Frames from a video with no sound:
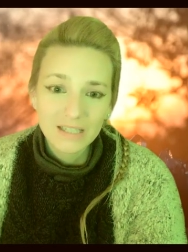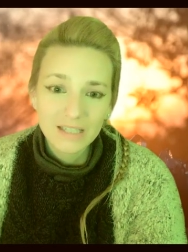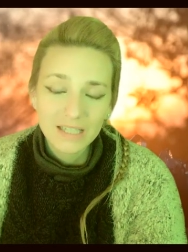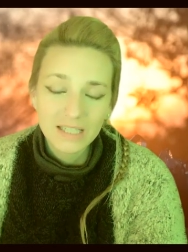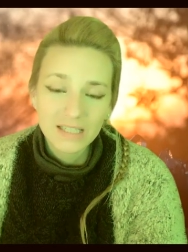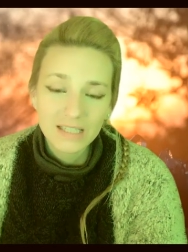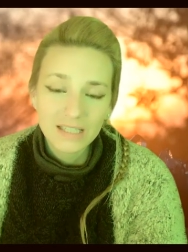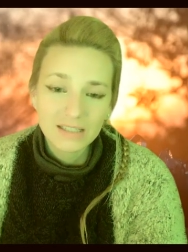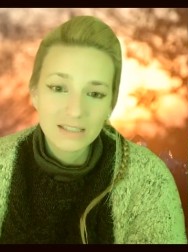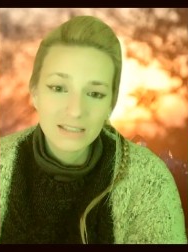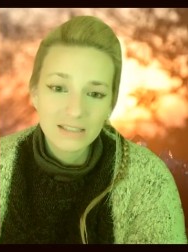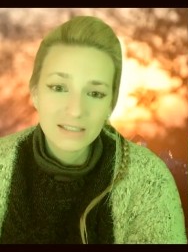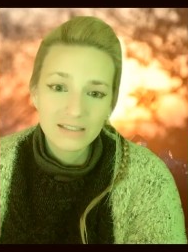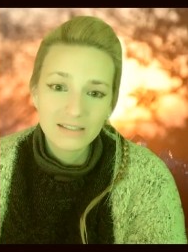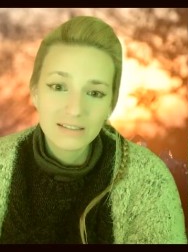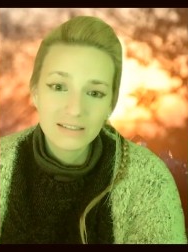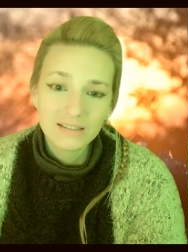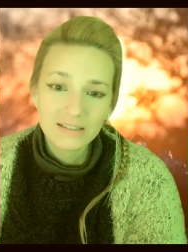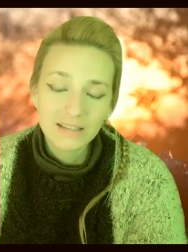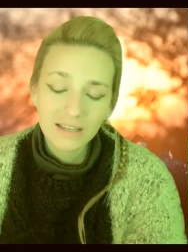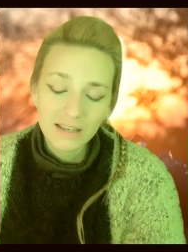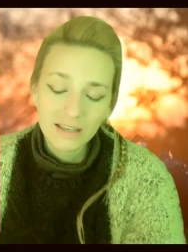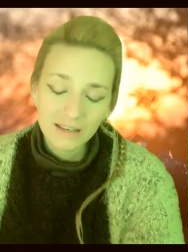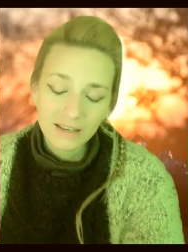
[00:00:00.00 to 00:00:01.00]
And this
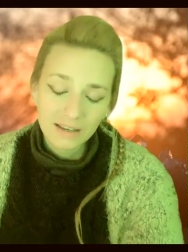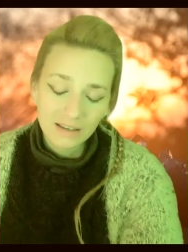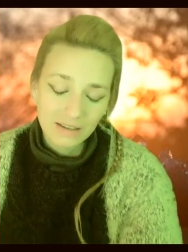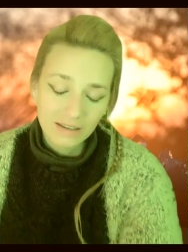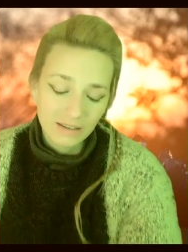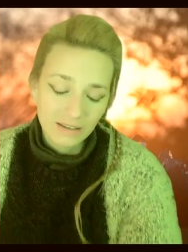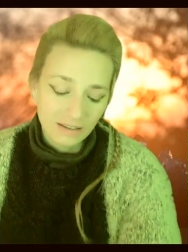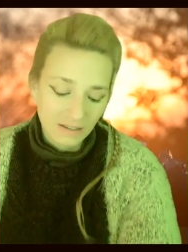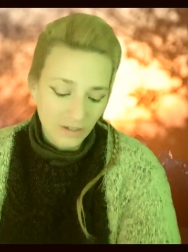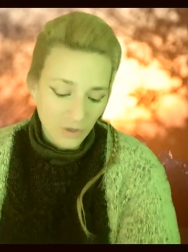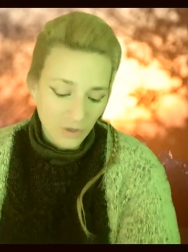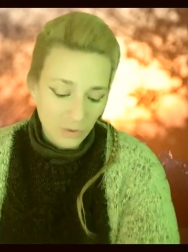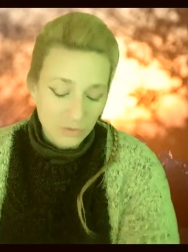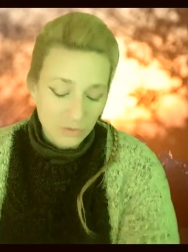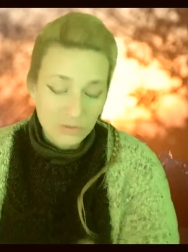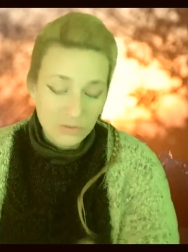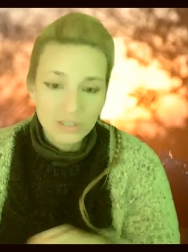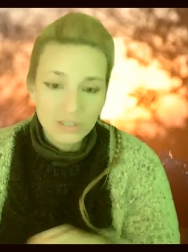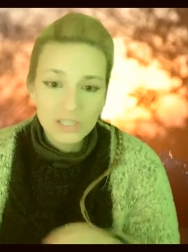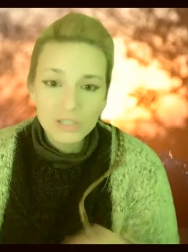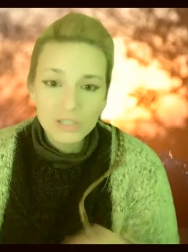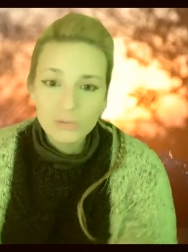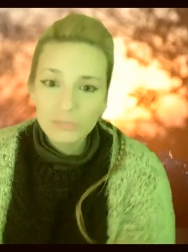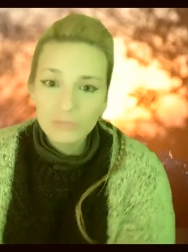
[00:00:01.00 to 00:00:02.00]
can cause a
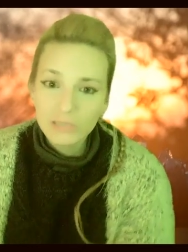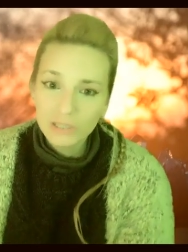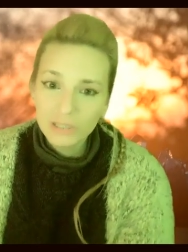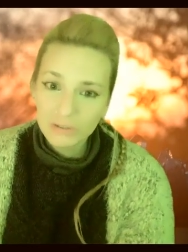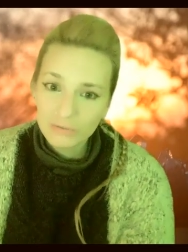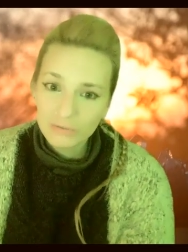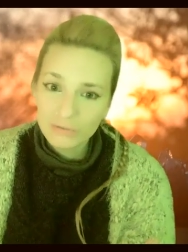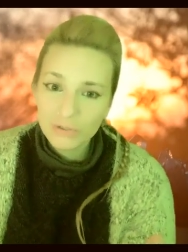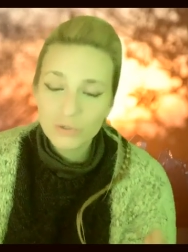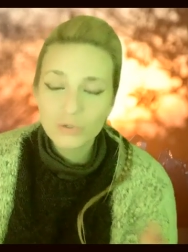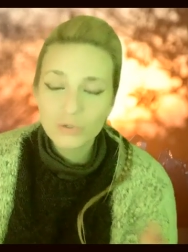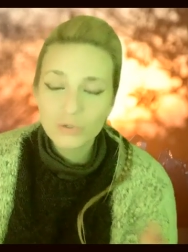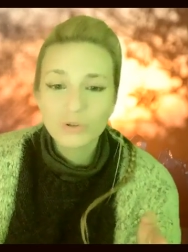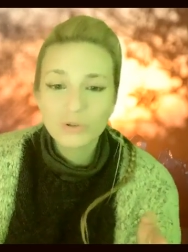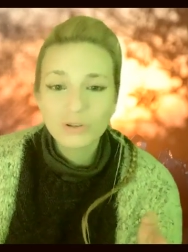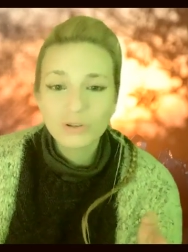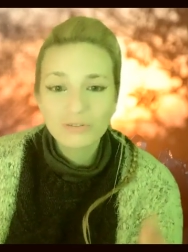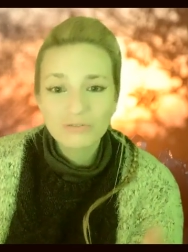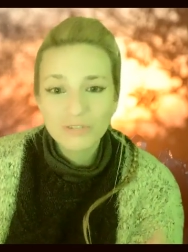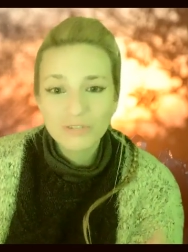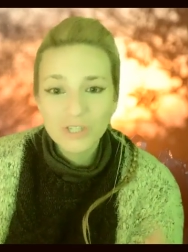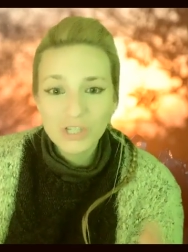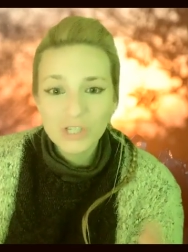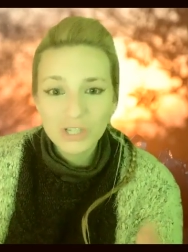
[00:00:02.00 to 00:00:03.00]
little bit of a
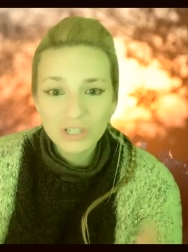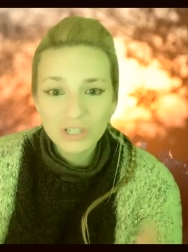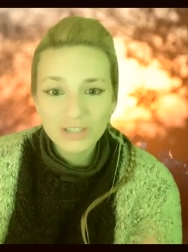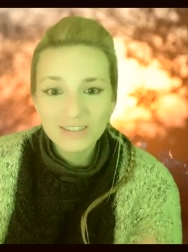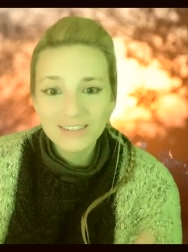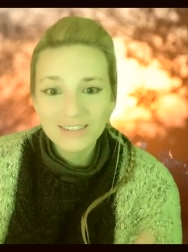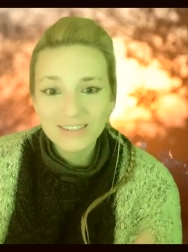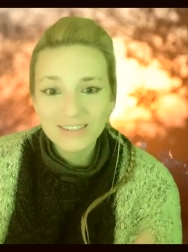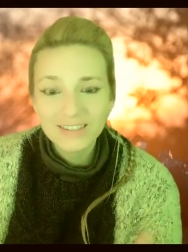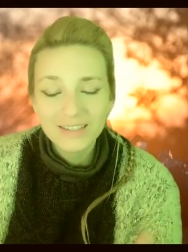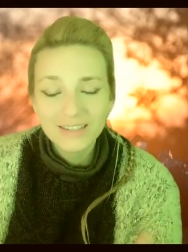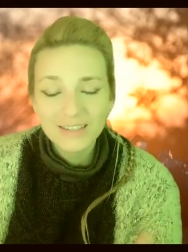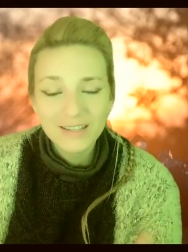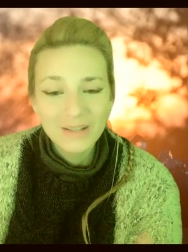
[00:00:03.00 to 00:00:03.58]
tunnel vision.